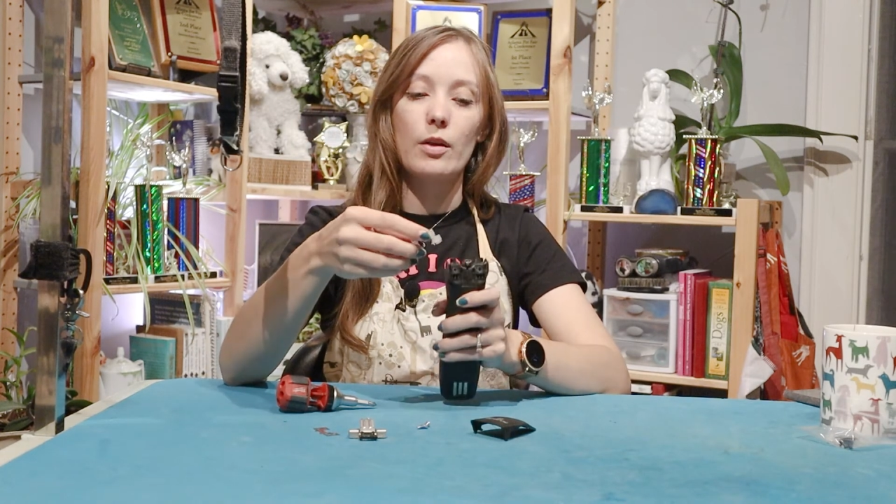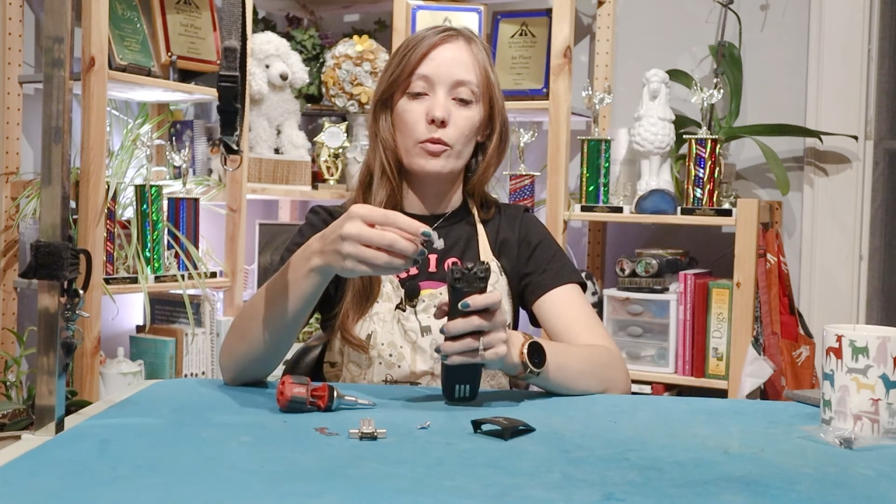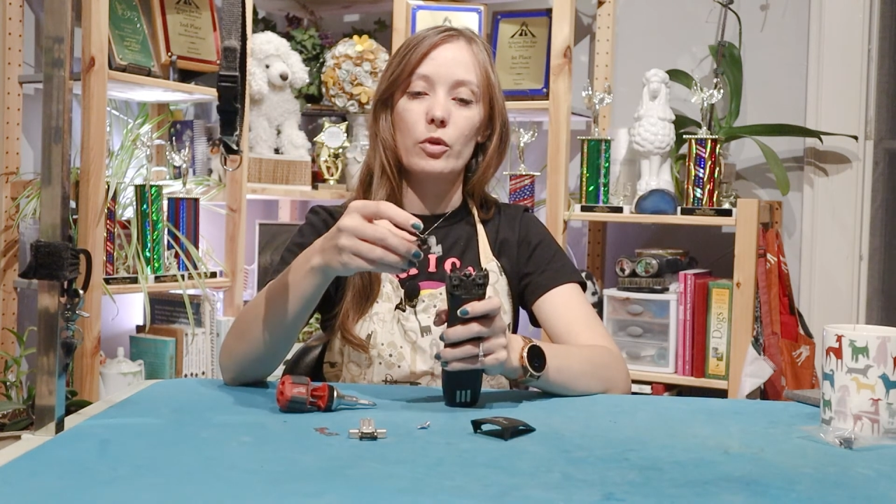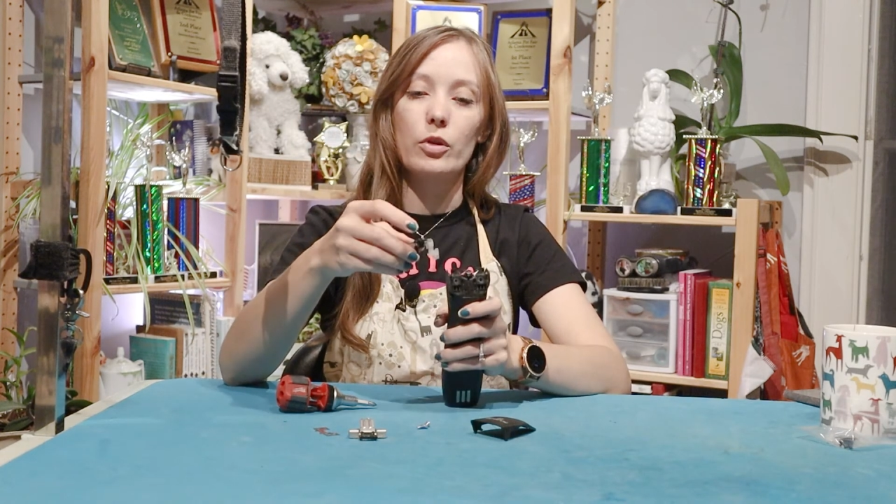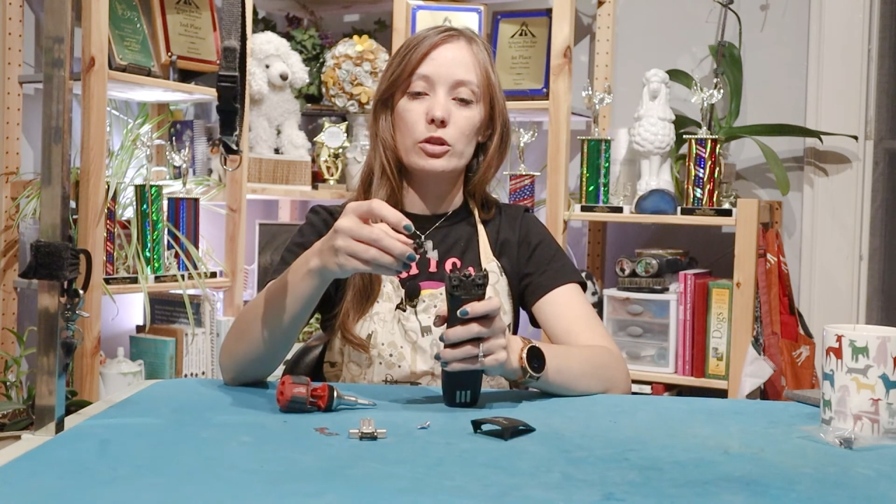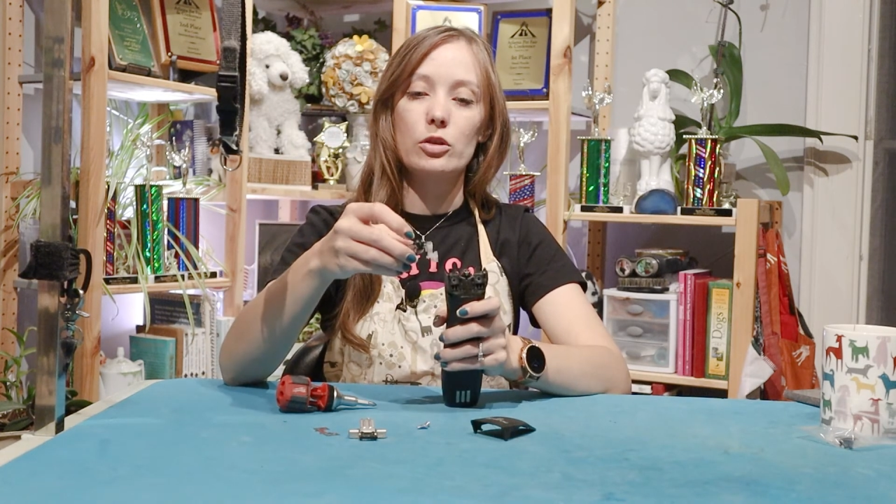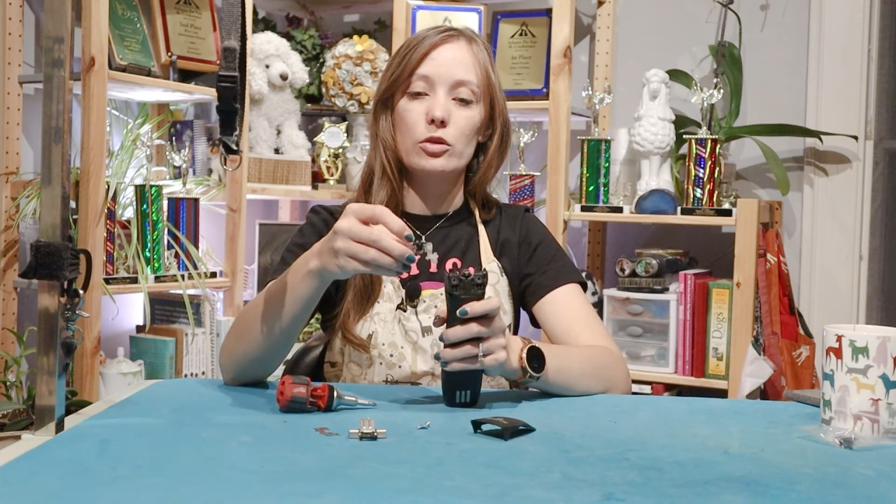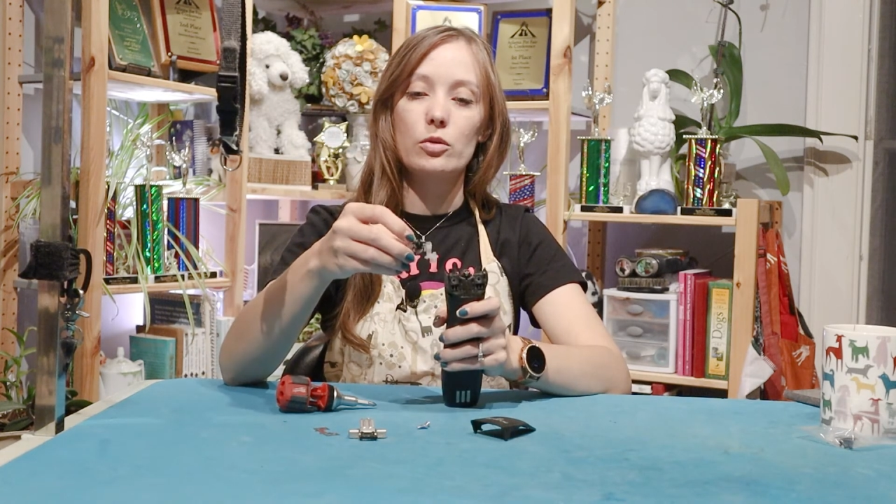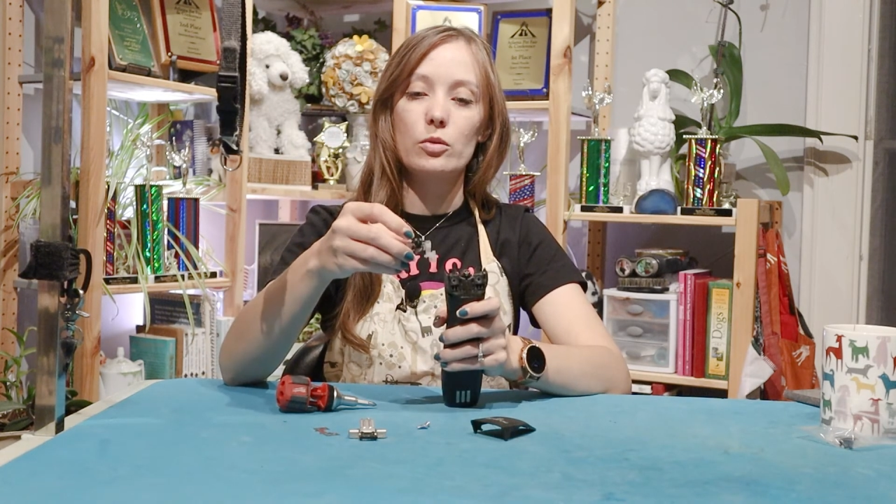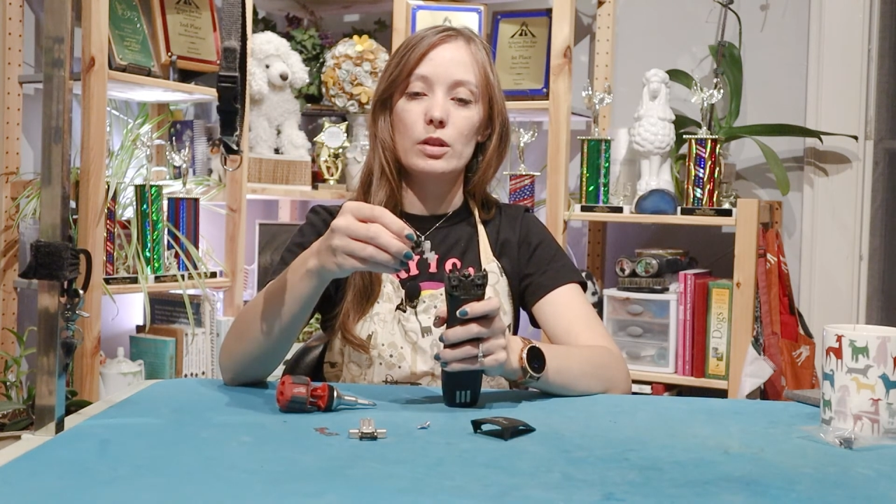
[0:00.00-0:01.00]
and we're going to
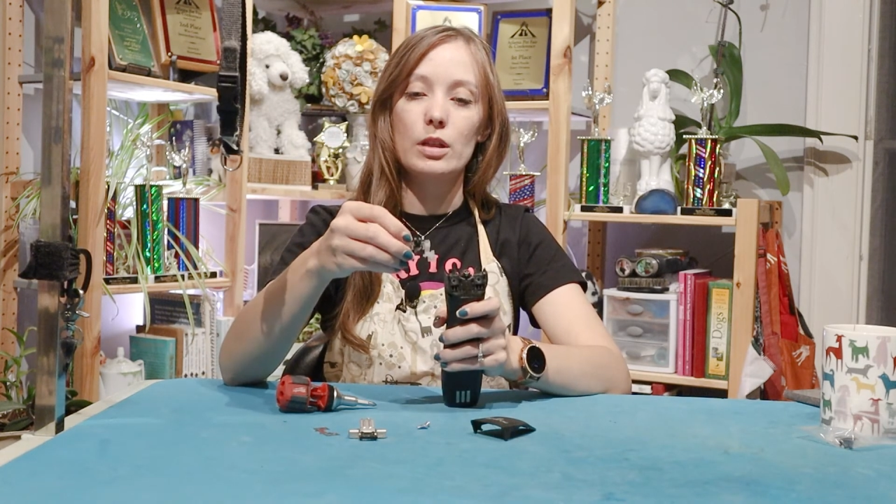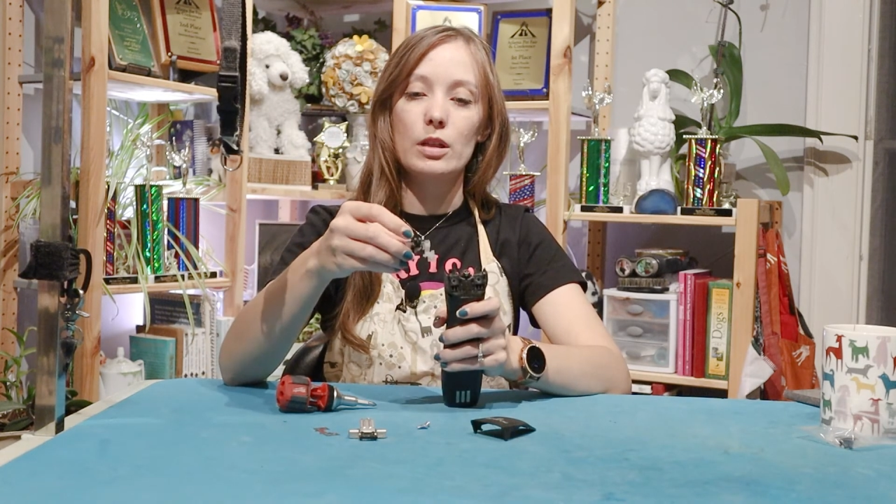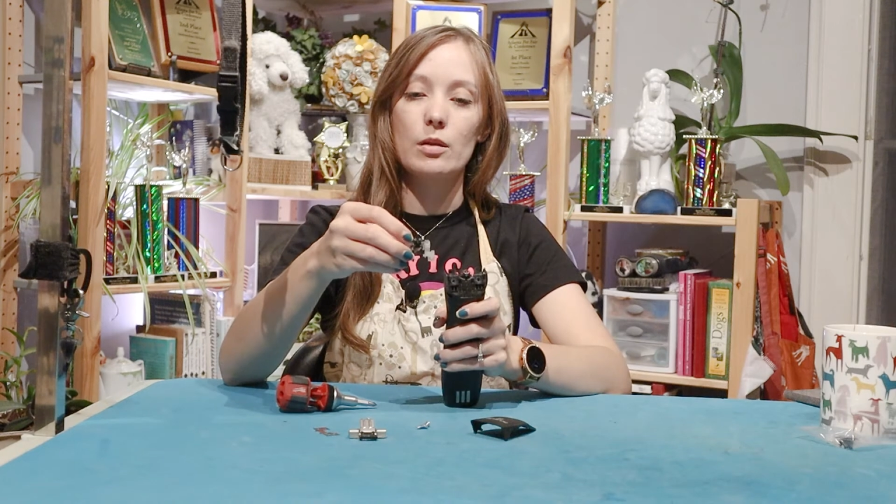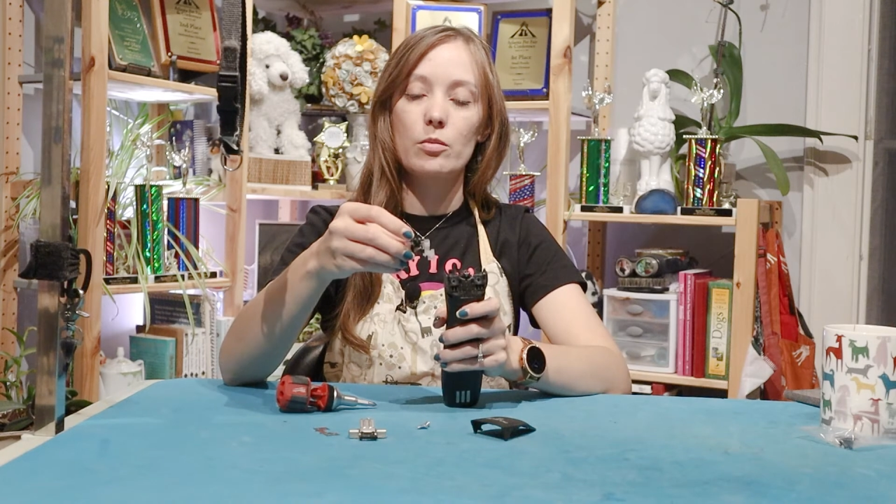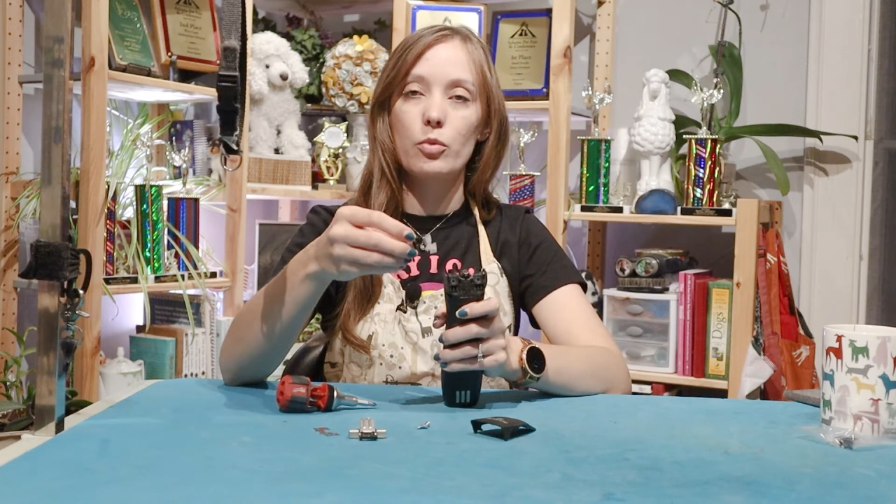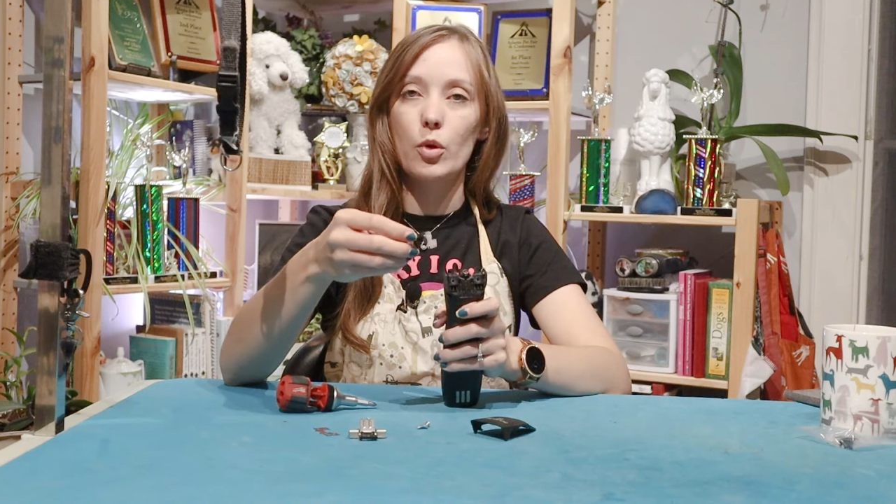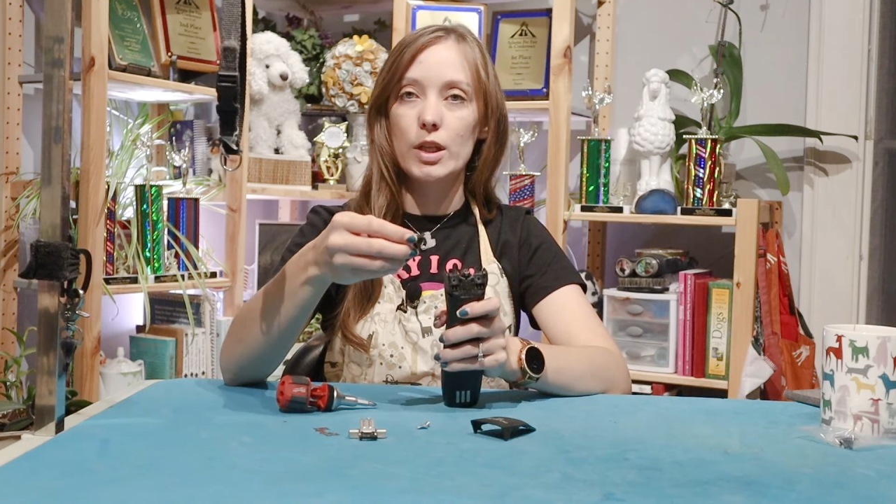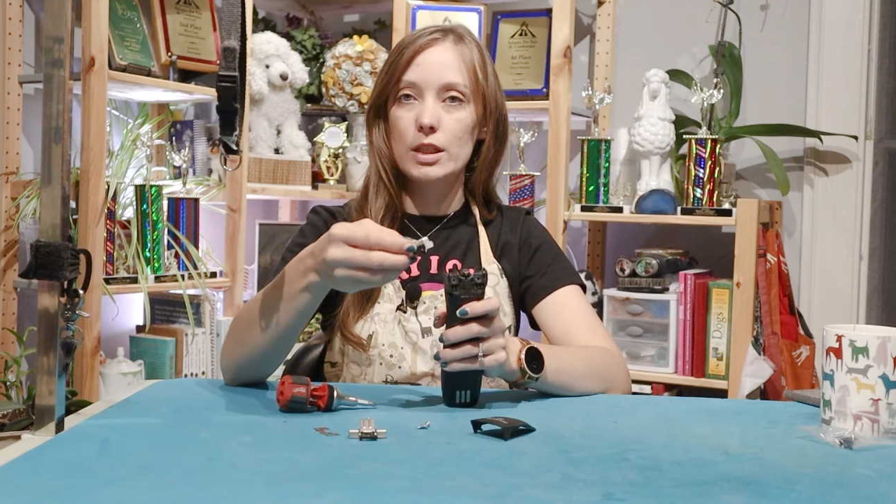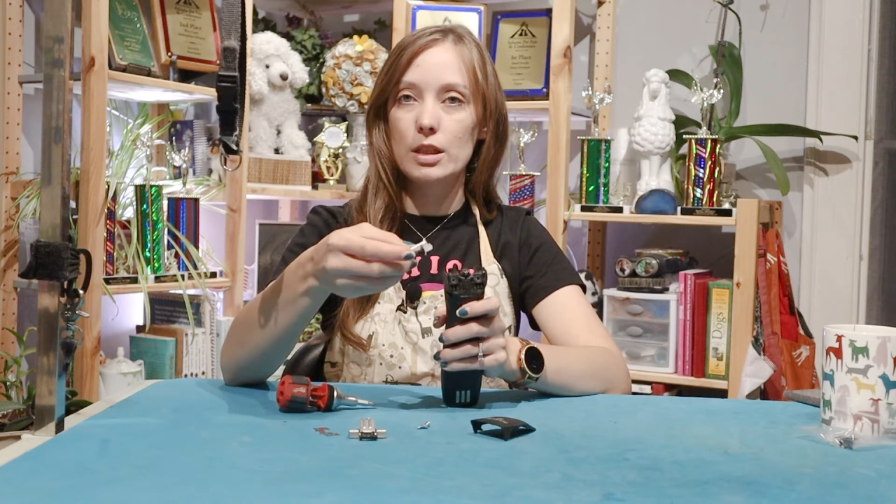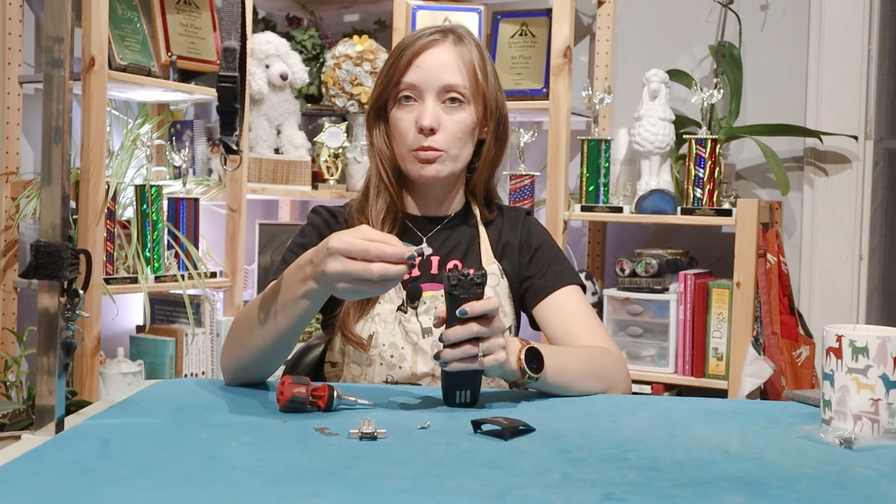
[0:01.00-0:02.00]
do the pointy